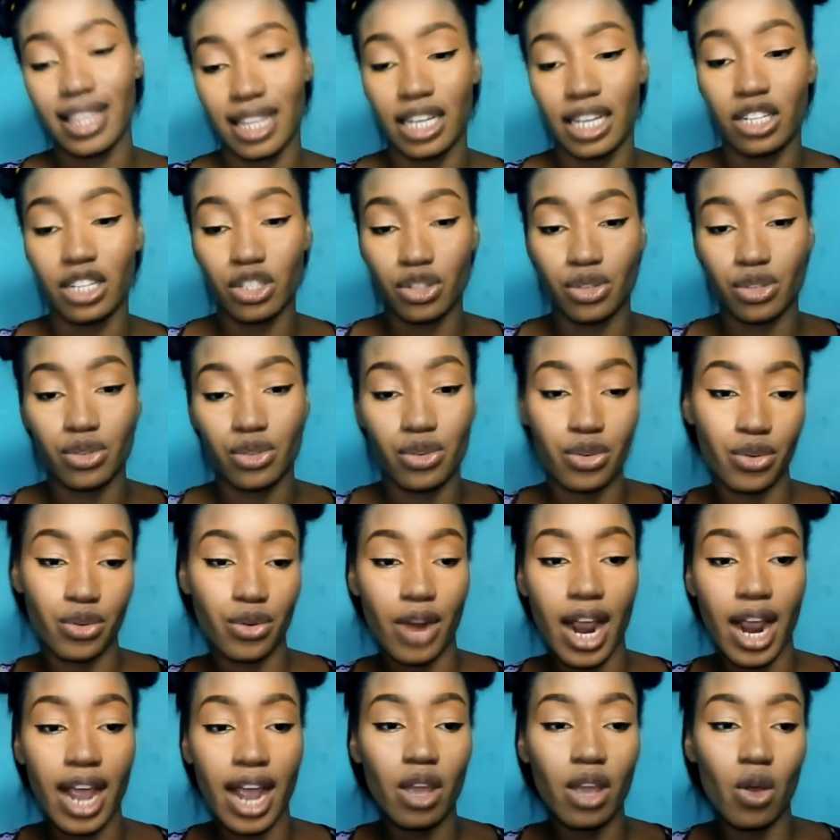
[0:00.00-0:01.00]
tend to
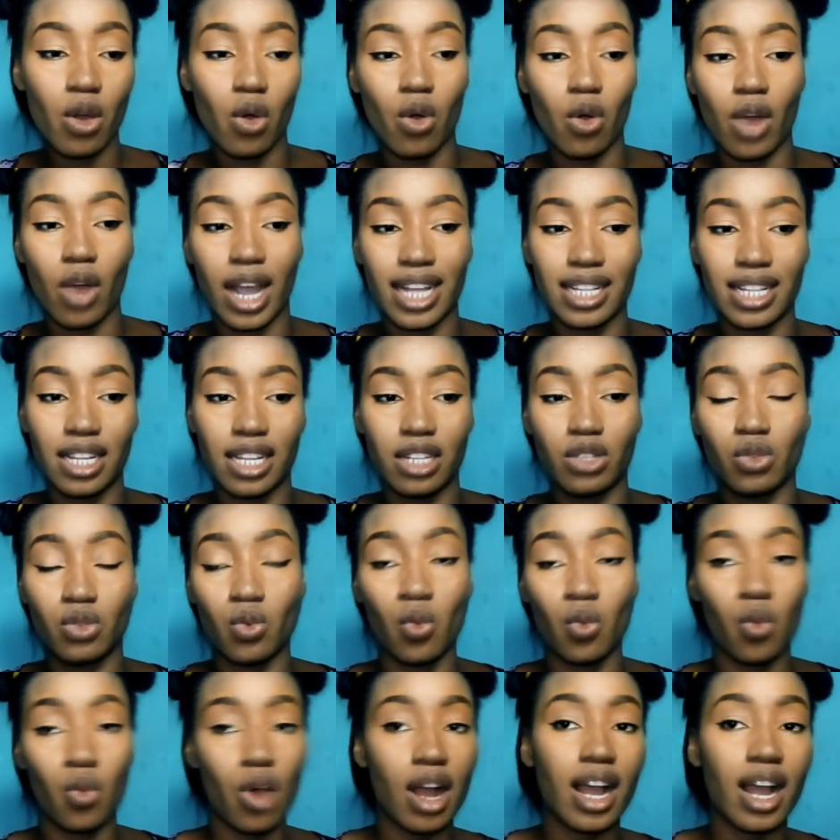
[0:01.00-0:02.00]
cry or i tend to
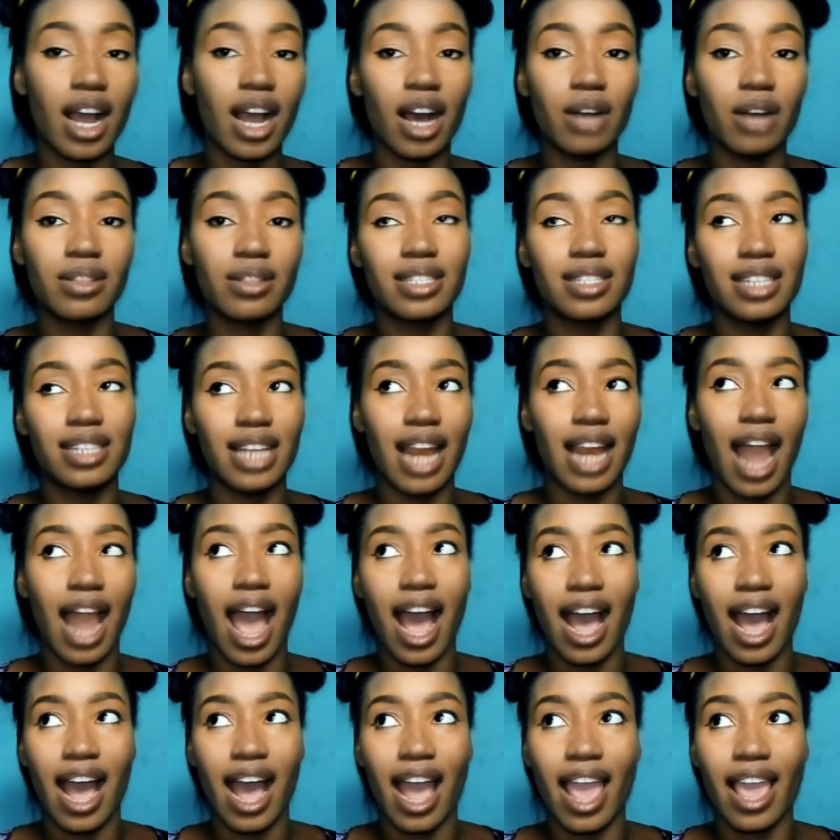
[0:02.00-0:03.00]
walk out till
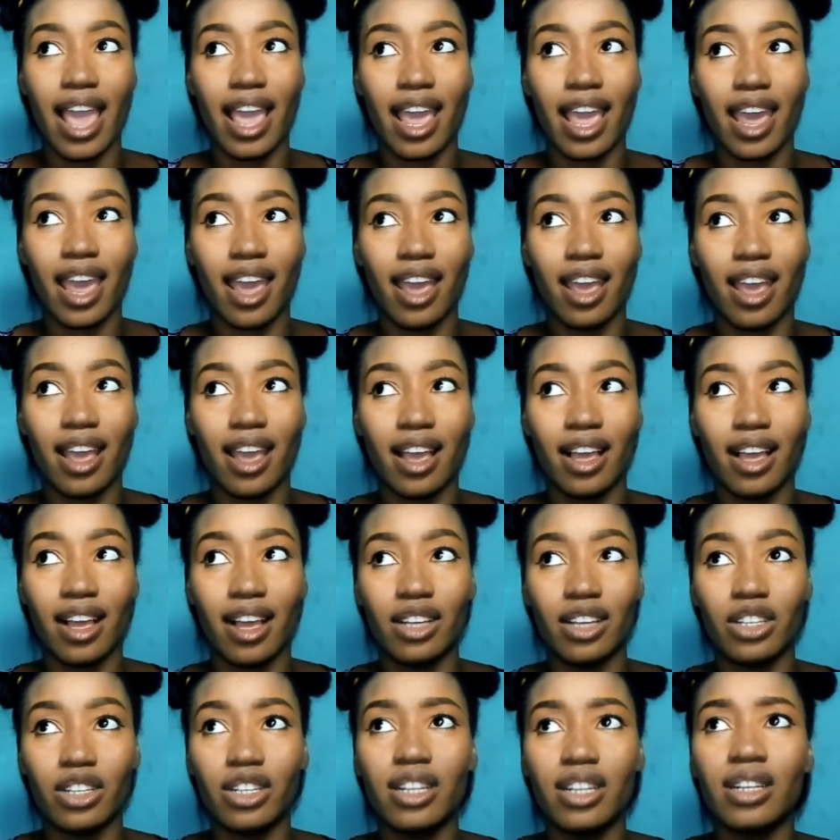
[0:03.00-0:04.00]
i
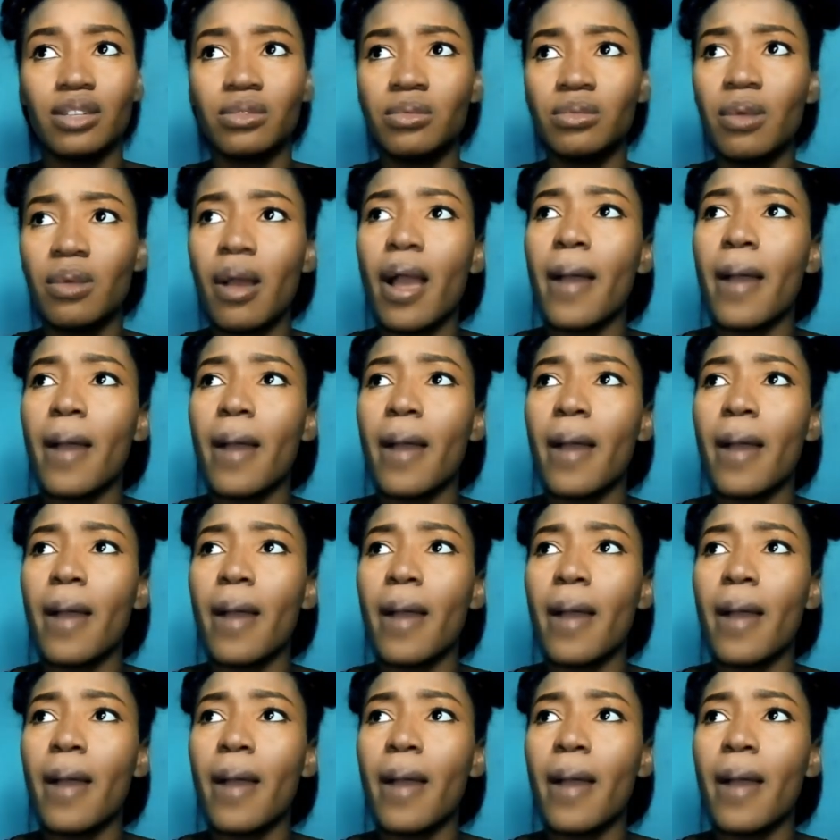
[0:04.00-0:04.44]
you know,